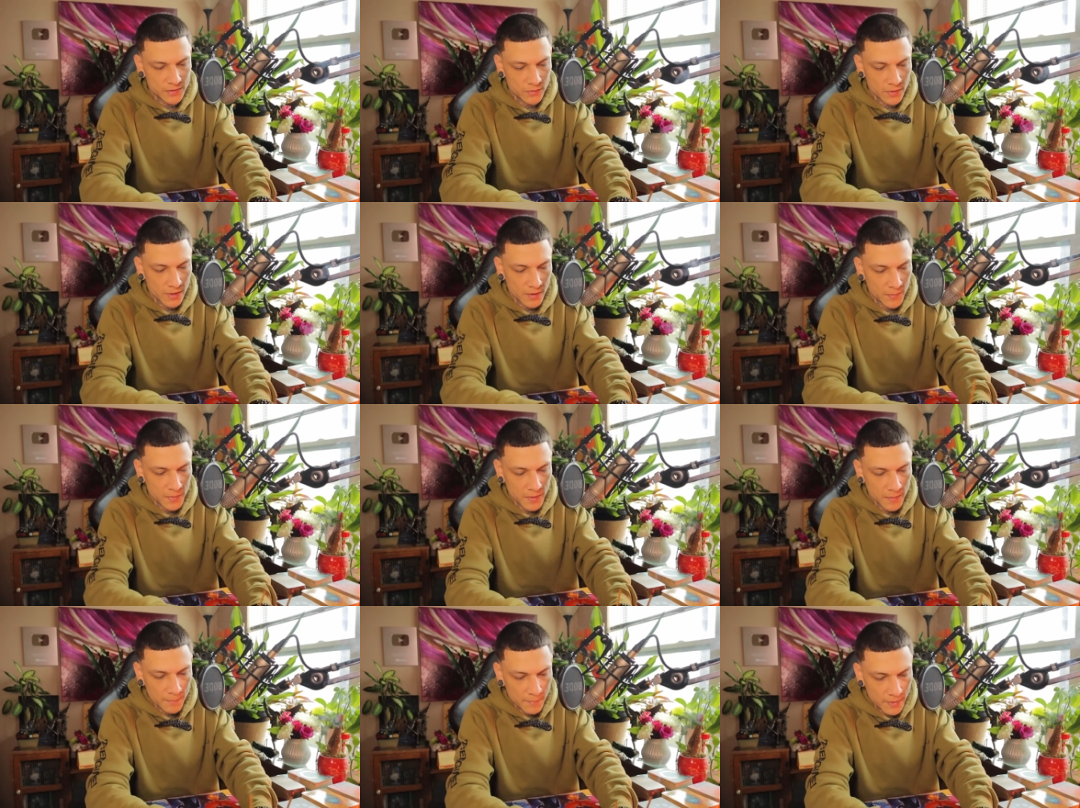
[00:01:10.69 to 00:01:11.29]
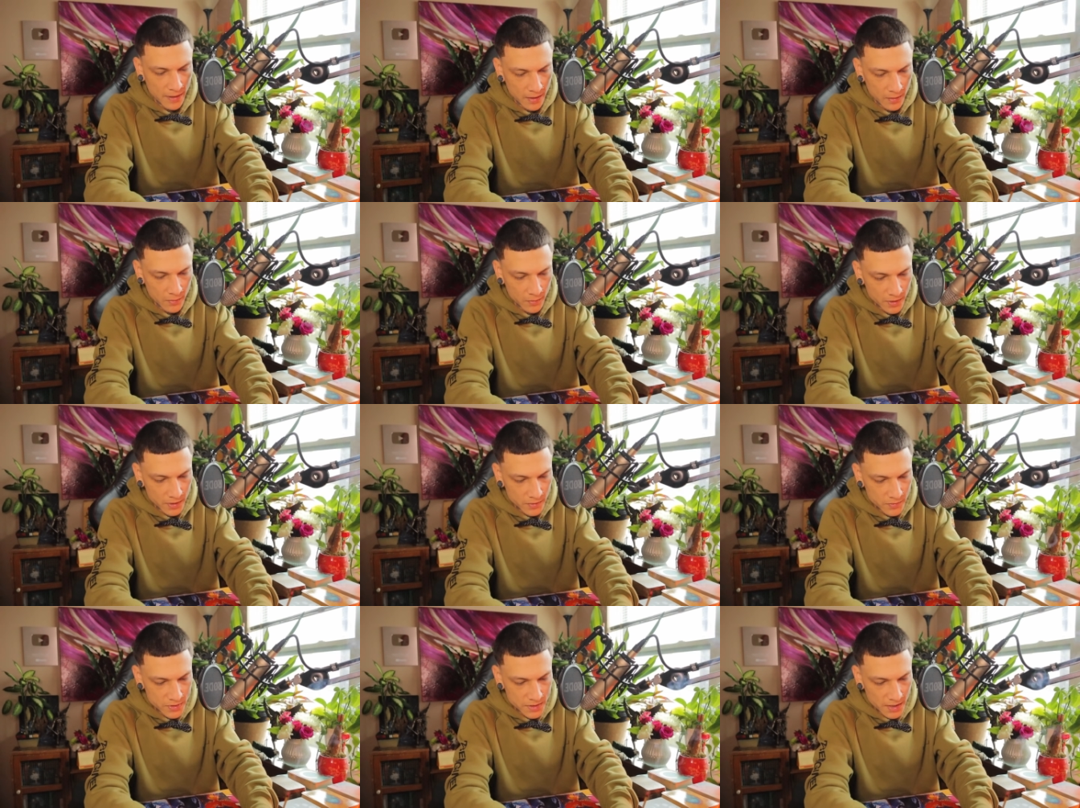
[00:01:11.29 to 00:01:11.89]
to help
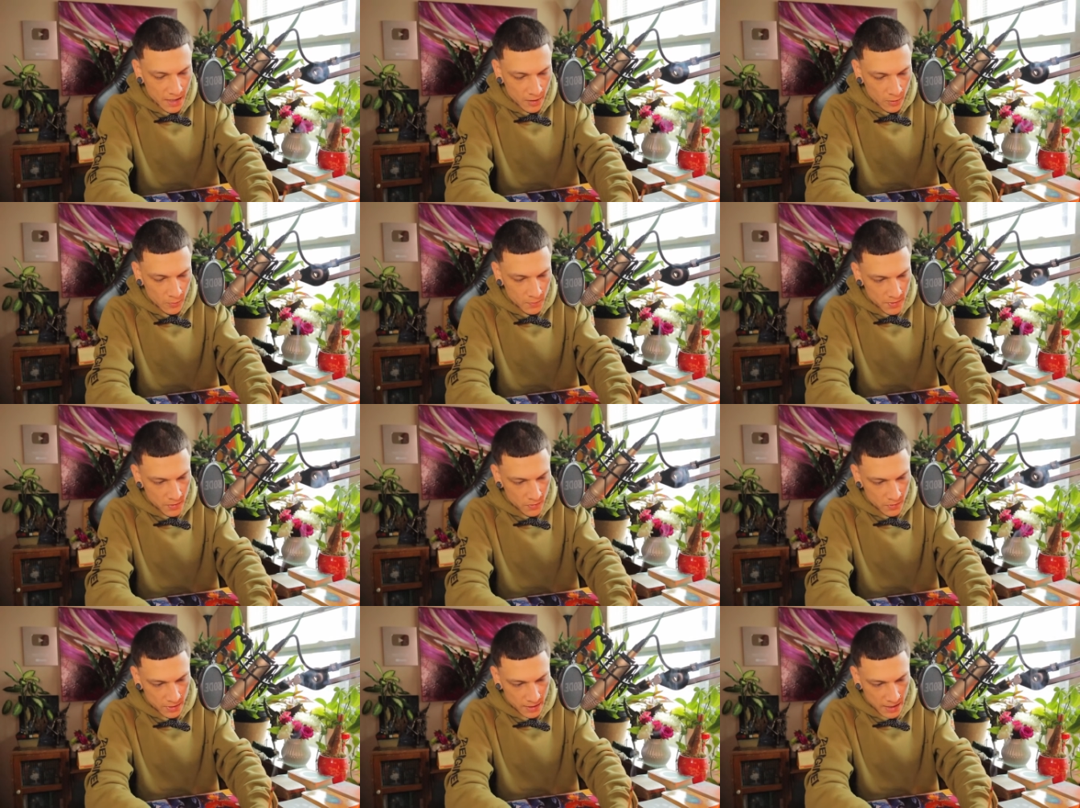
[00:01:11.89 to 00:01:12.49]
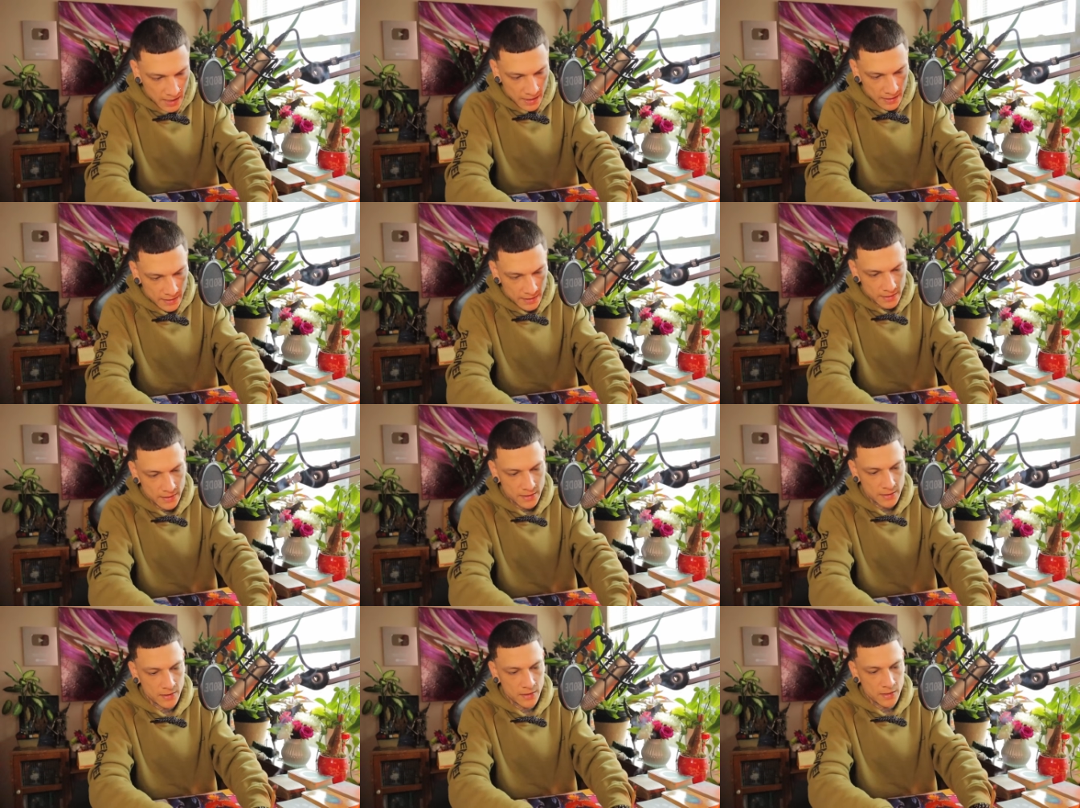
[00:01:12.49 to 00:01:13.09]
empower you, to help you
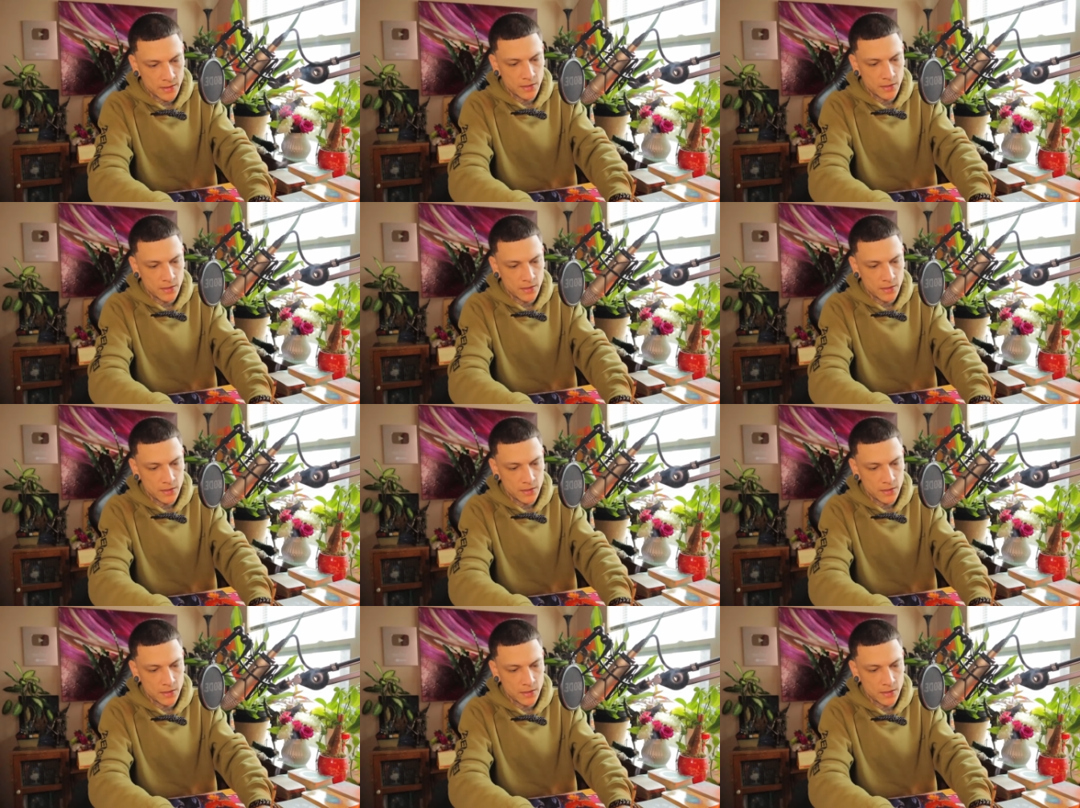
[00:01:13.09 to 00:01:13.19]
align